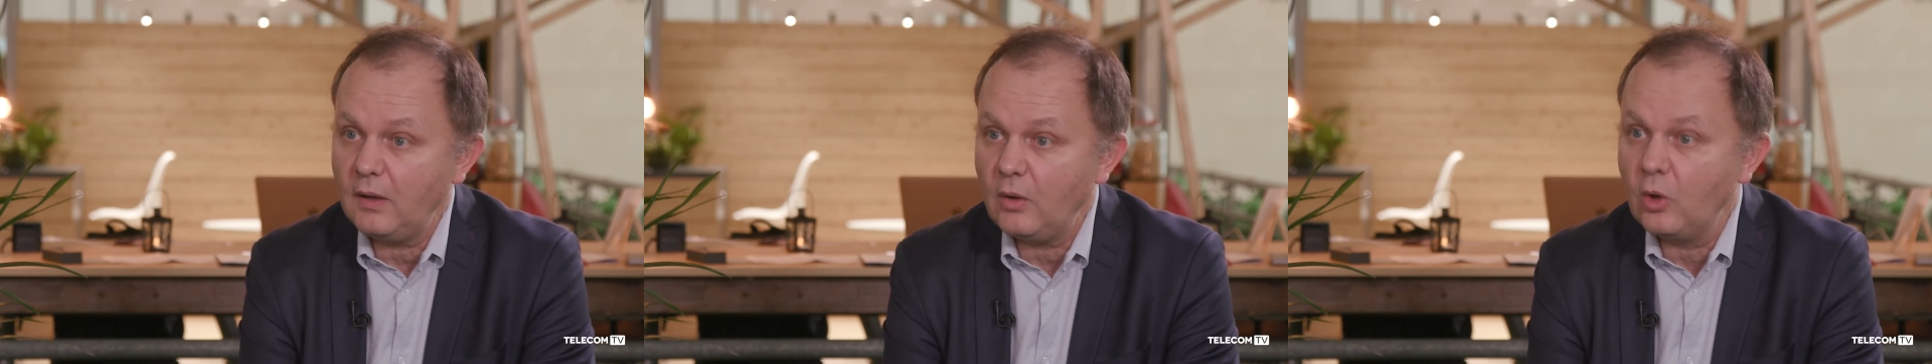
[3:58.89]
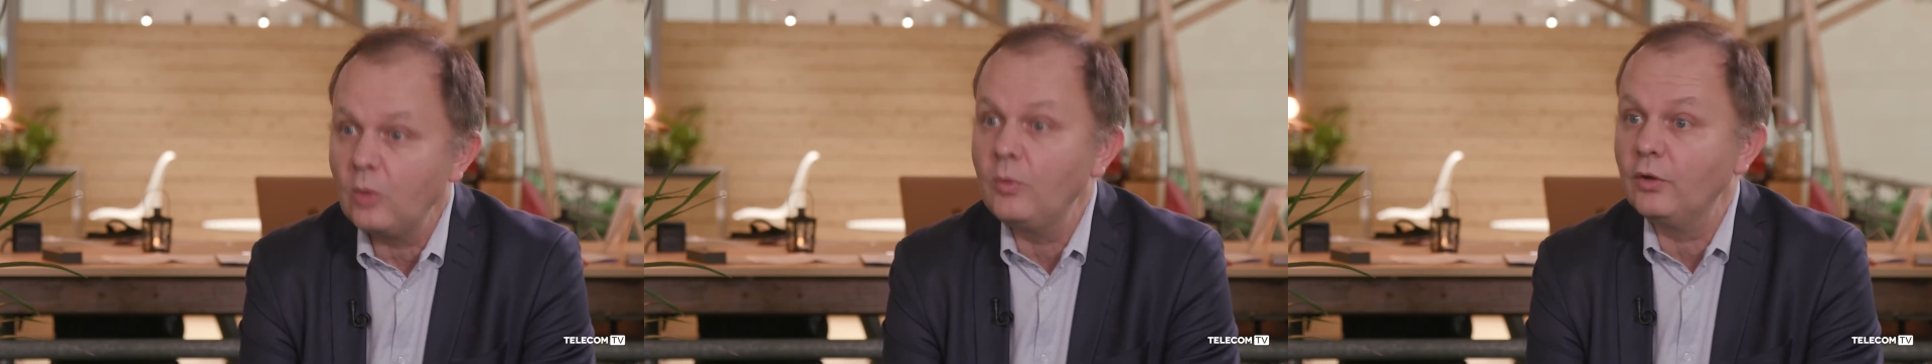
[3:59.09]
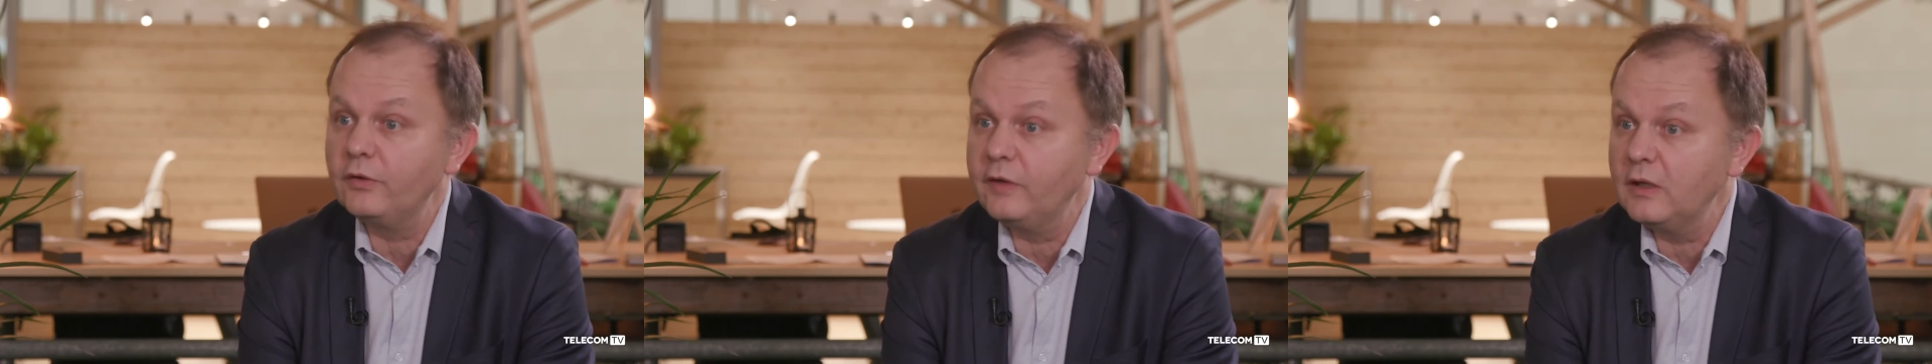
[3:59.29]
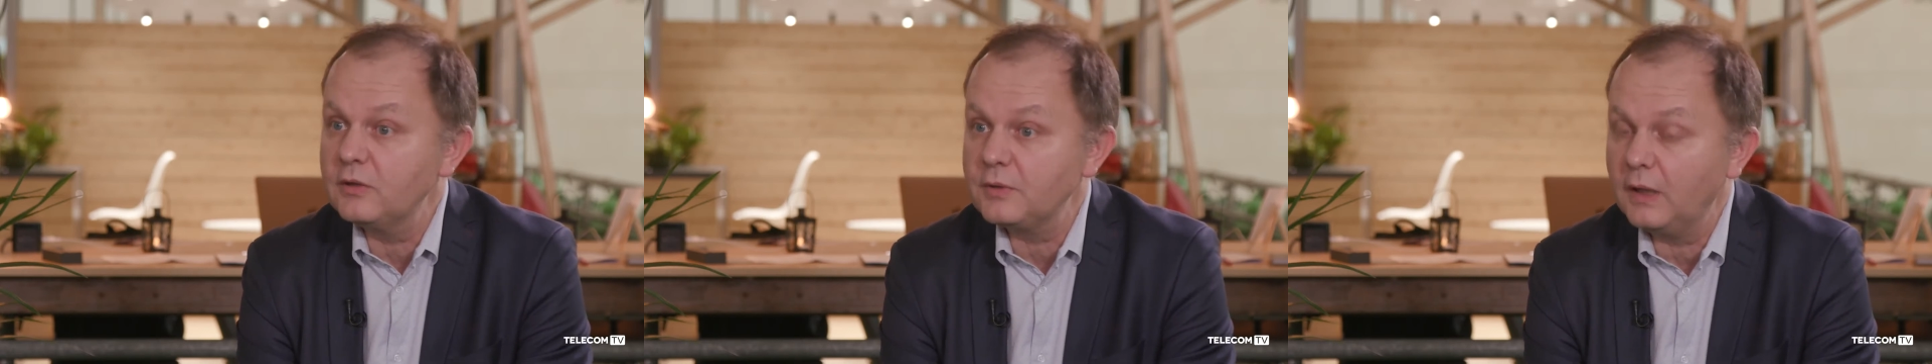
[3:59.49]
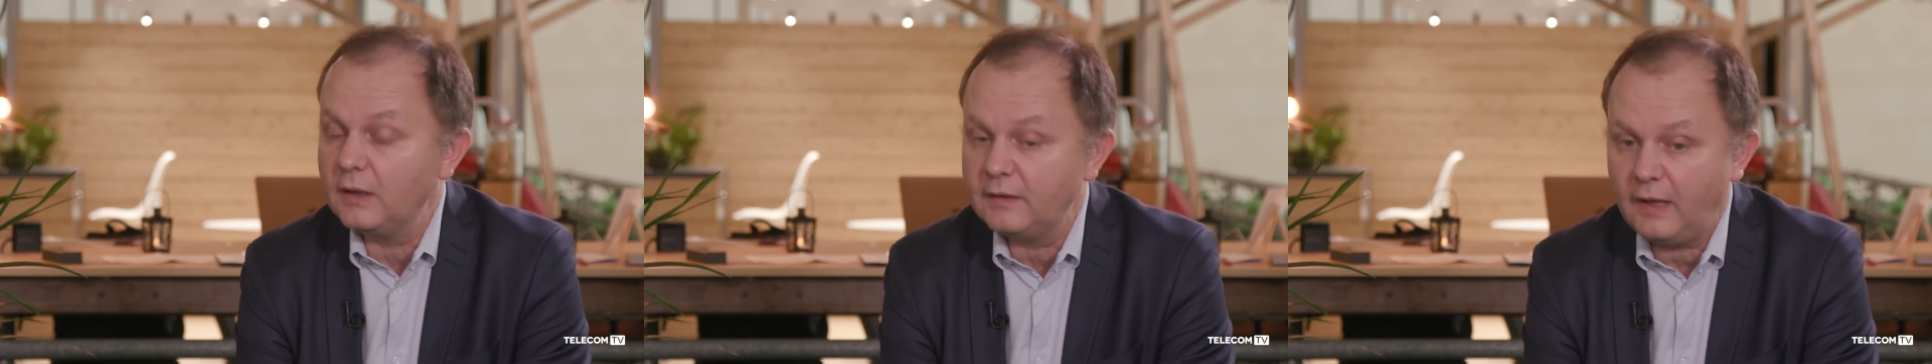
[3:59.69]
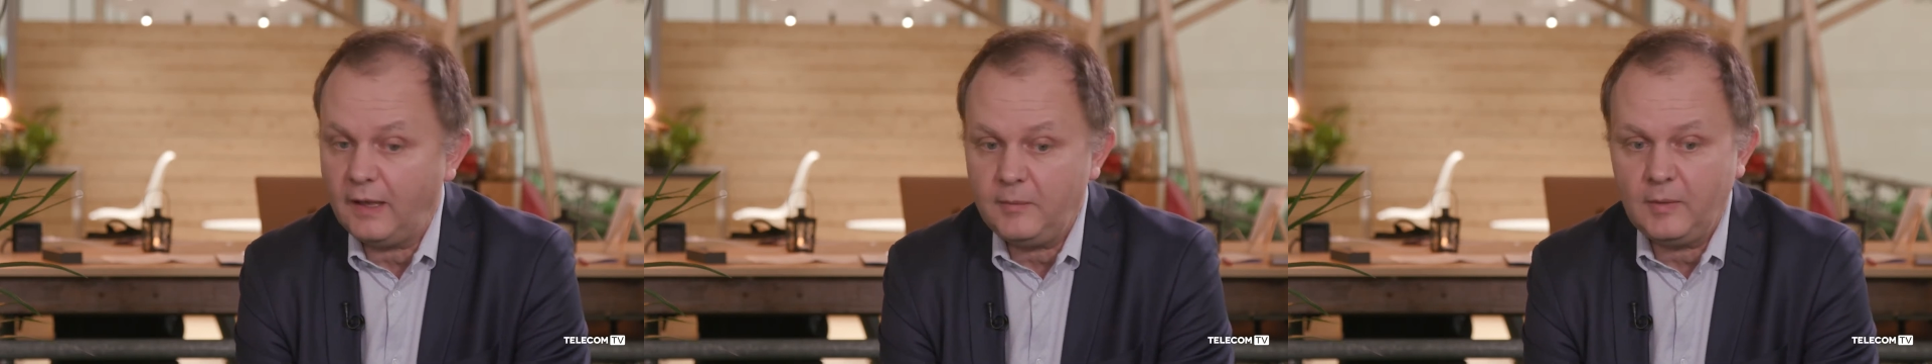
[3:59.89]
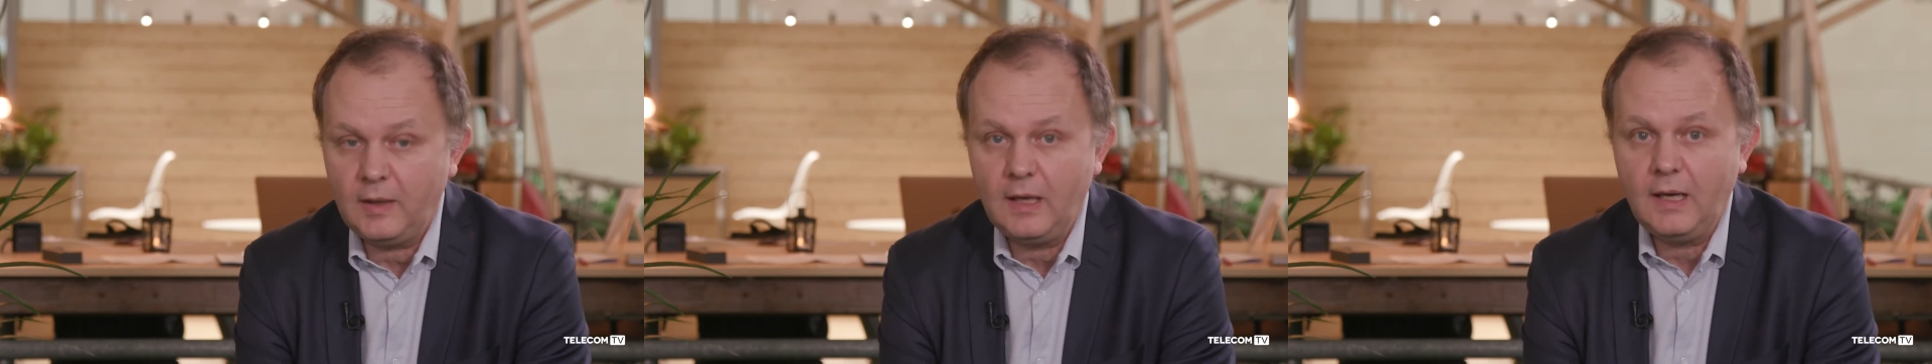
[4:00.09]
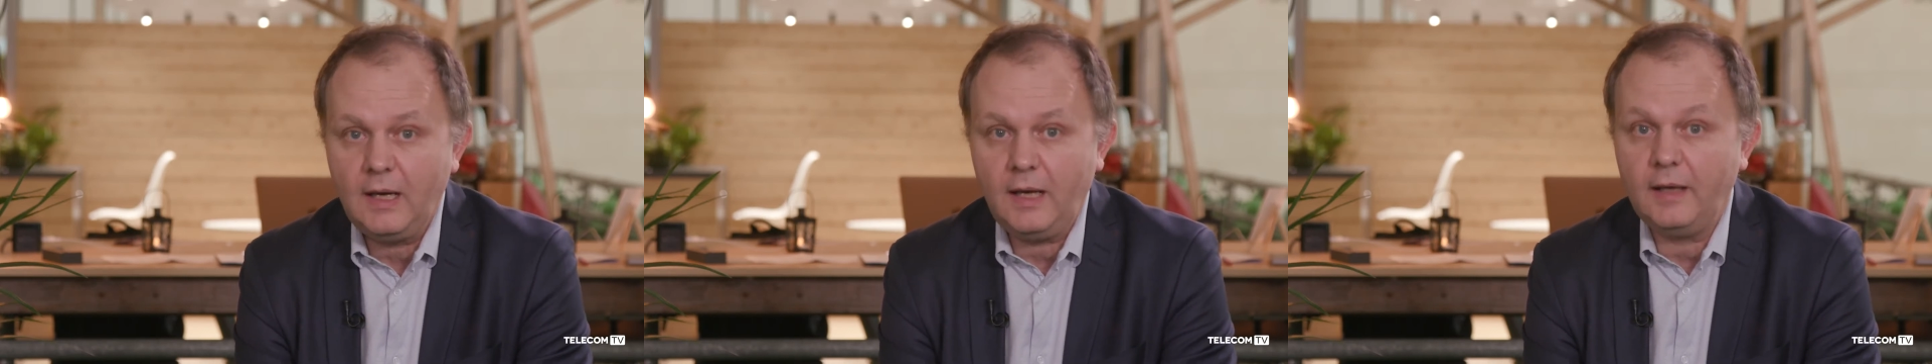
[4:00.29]
almost in real time.
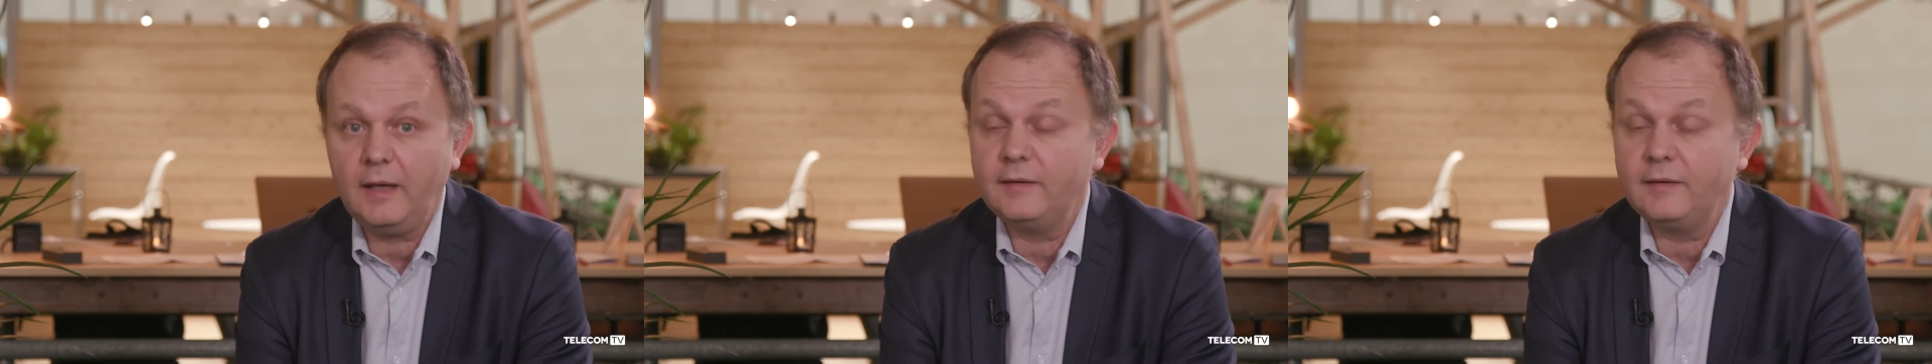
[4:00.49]
And I